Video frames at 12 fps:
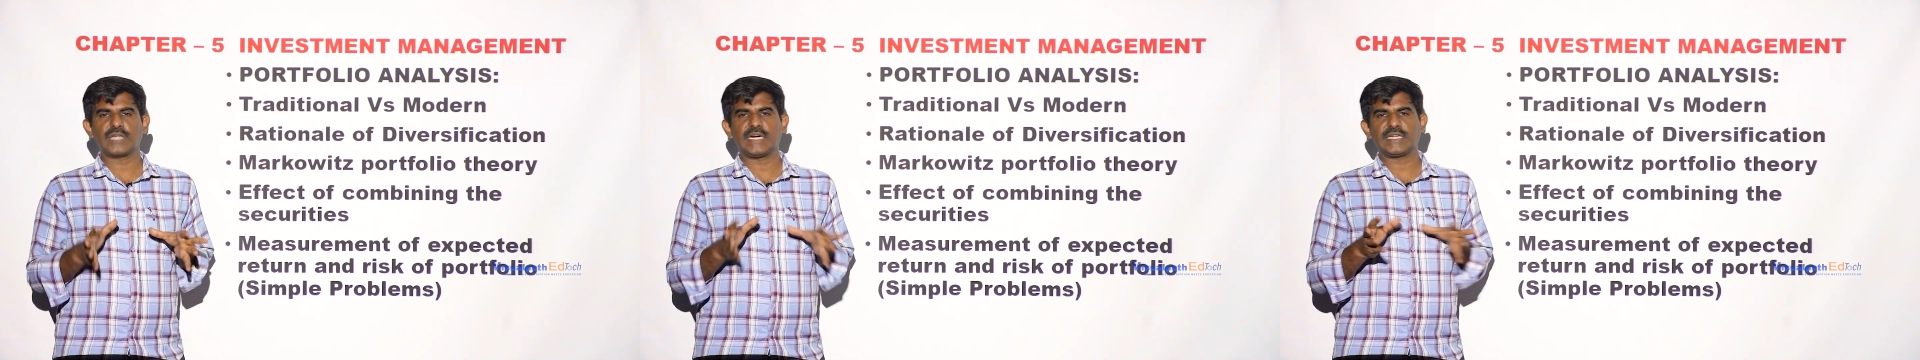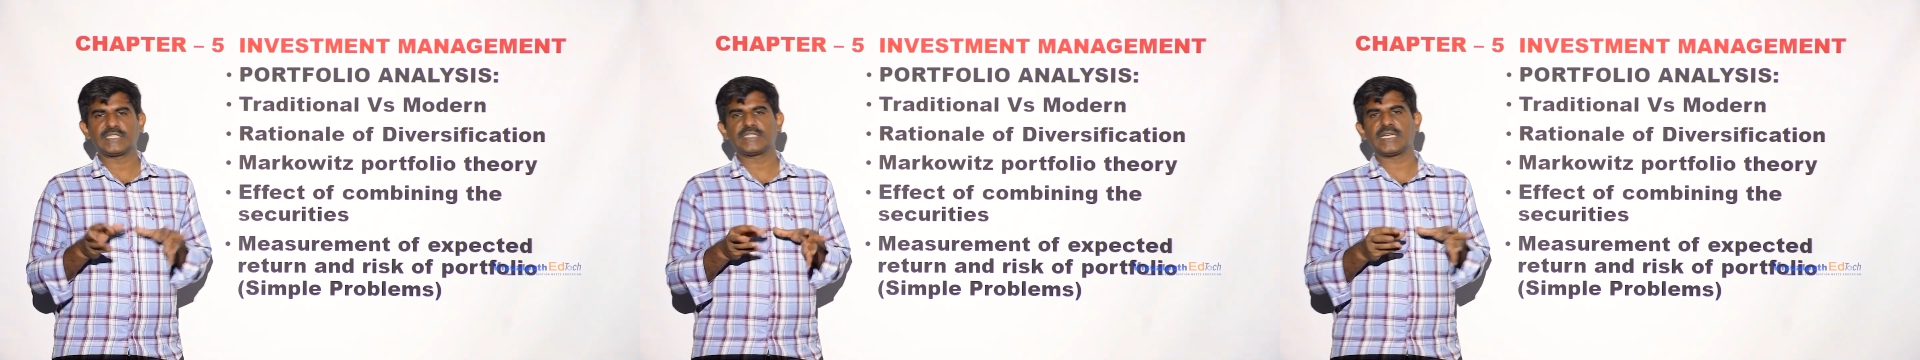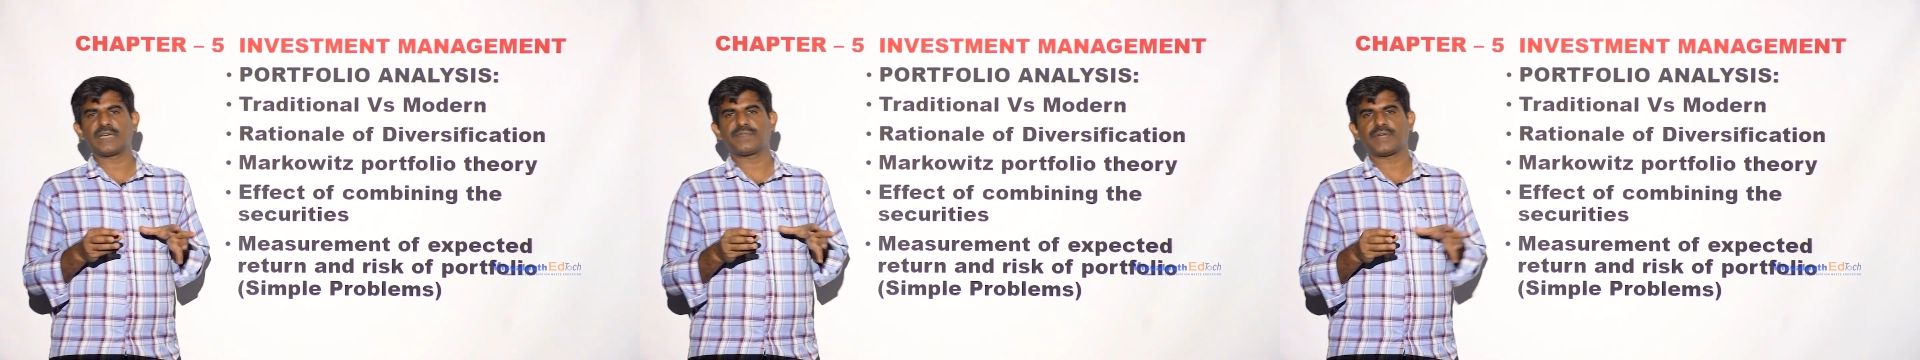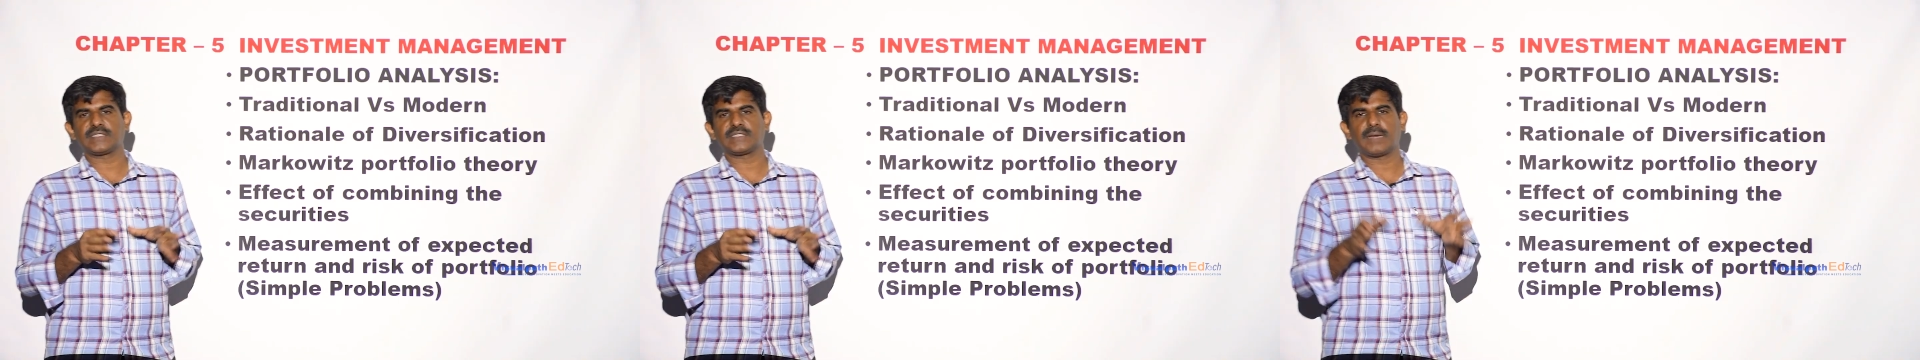us take
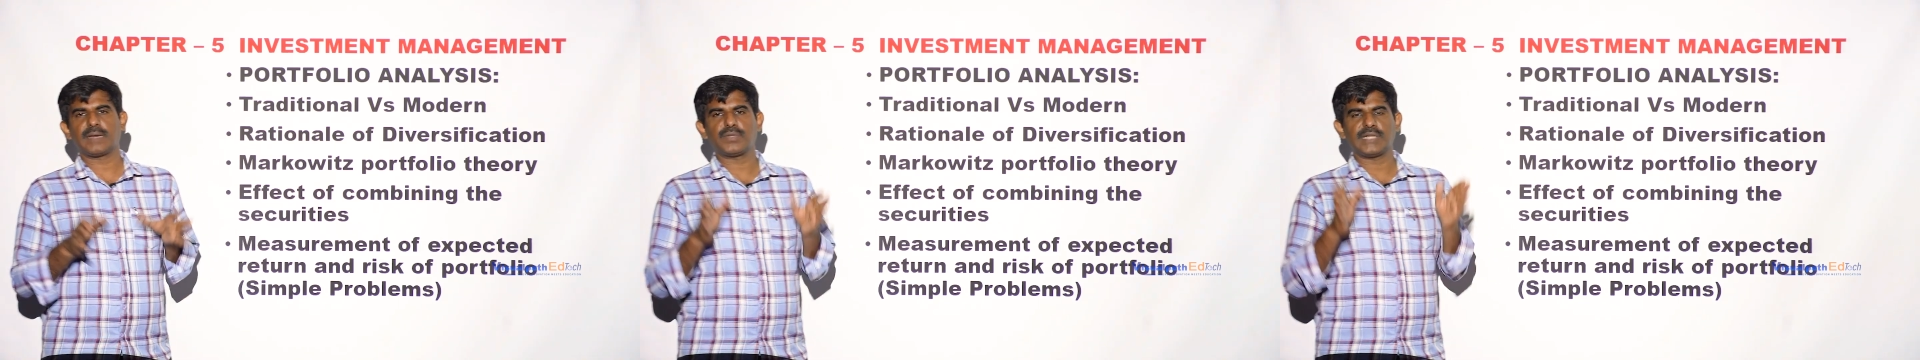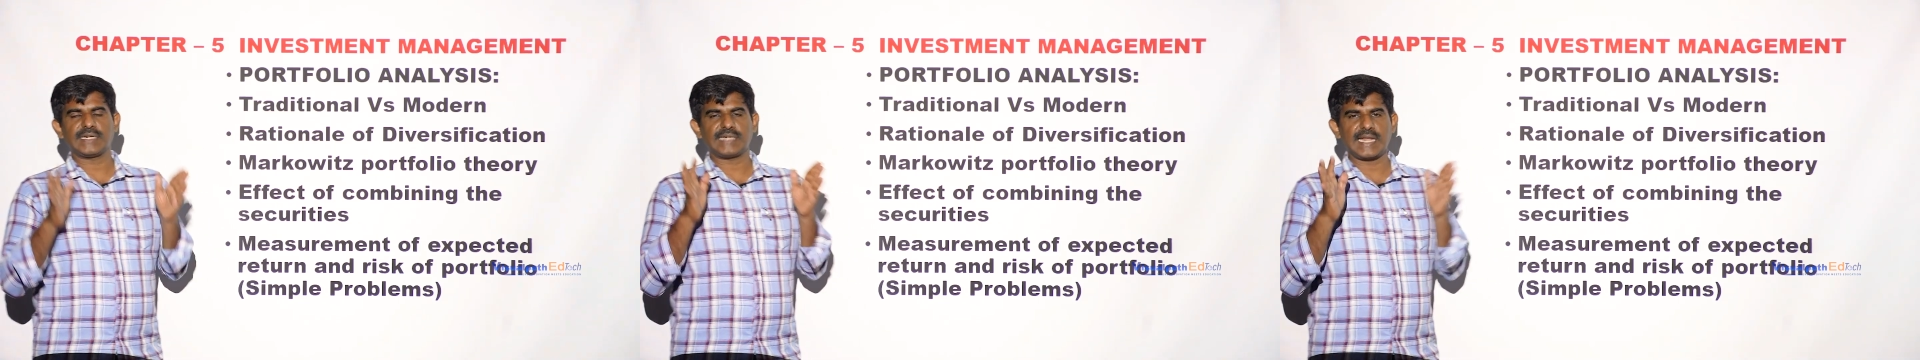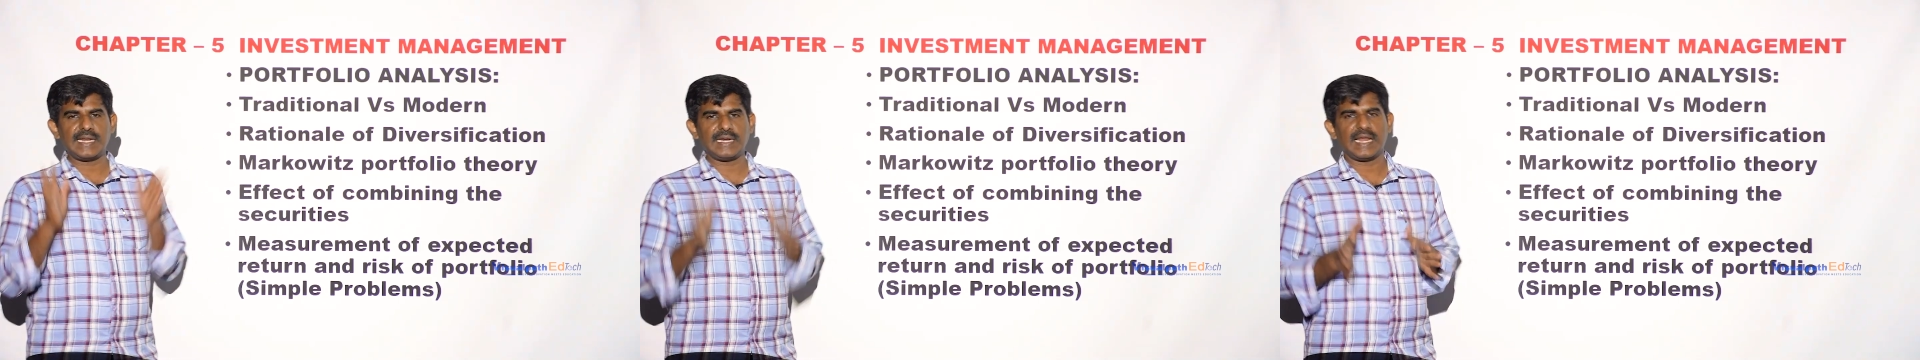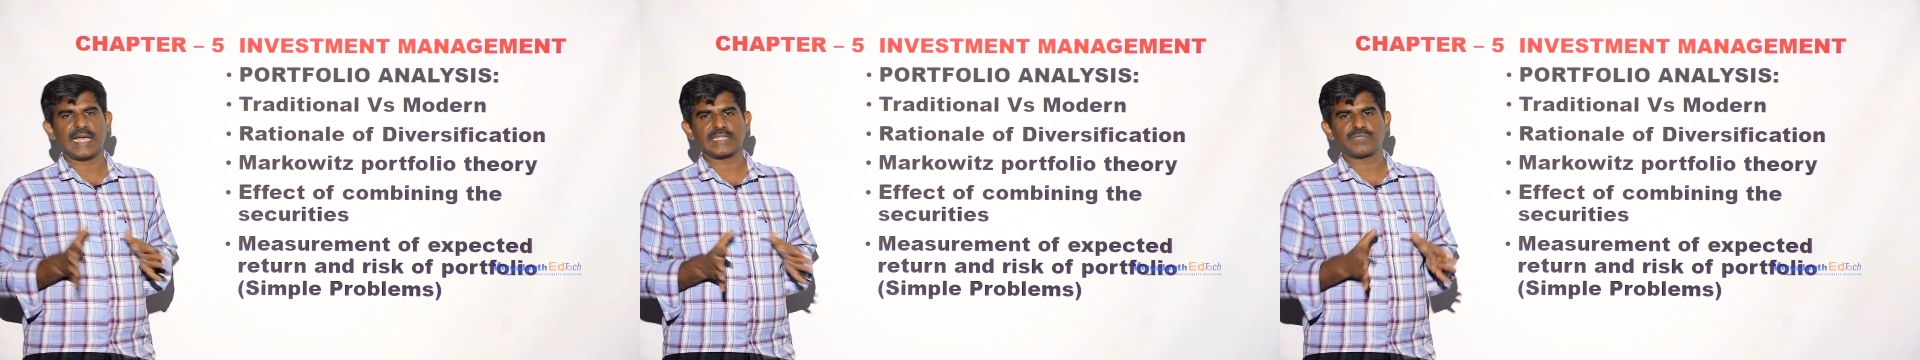for example the 10
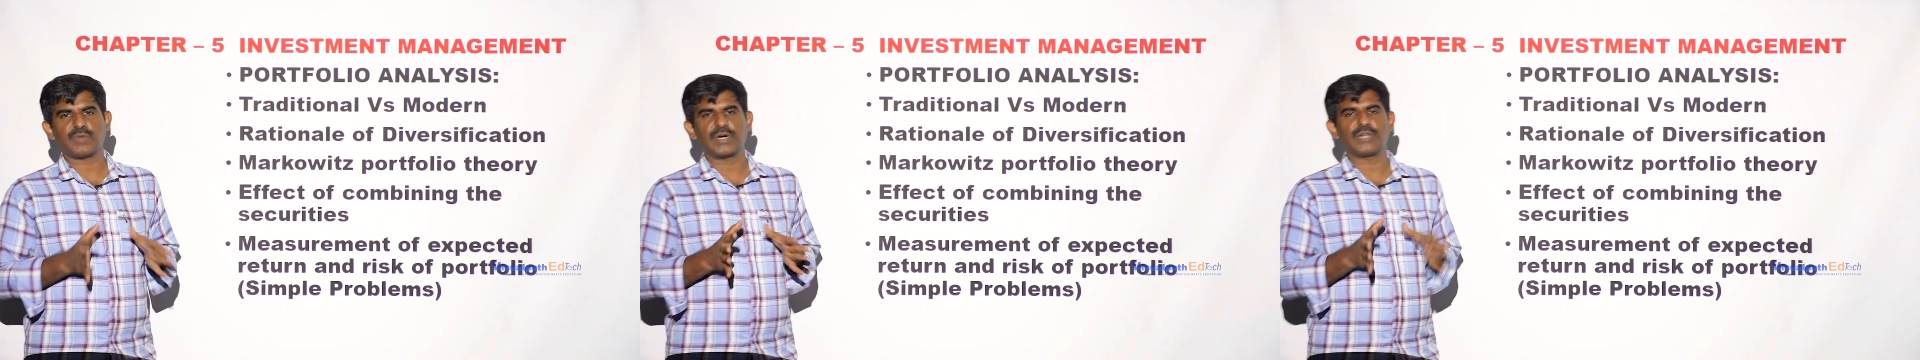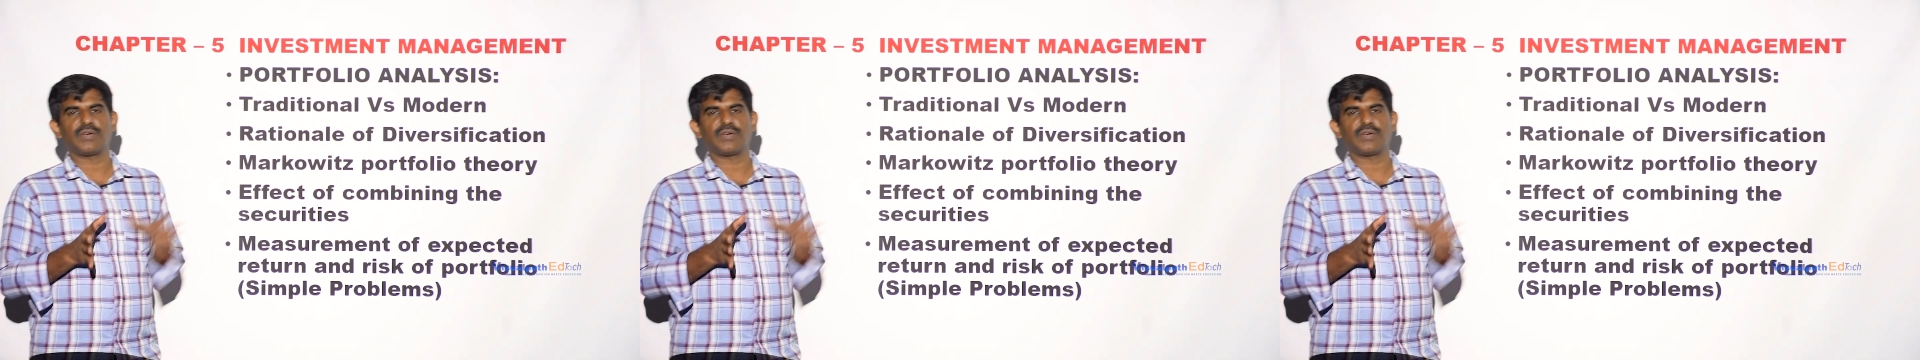lakhs what